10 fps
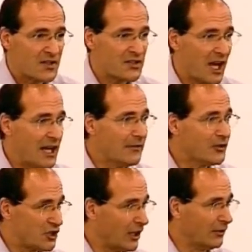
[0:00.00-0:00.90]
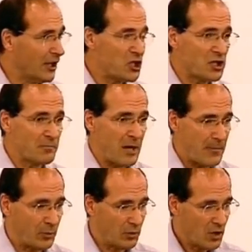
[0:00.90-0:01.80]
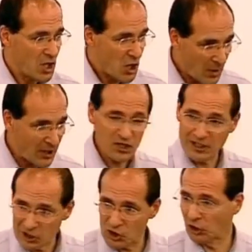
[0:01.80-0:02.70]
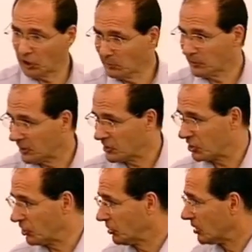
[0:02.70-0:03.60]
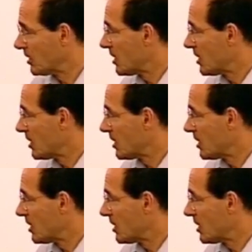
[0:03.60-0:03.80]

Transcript: a sign of a generation of people who actually enjoy what they do,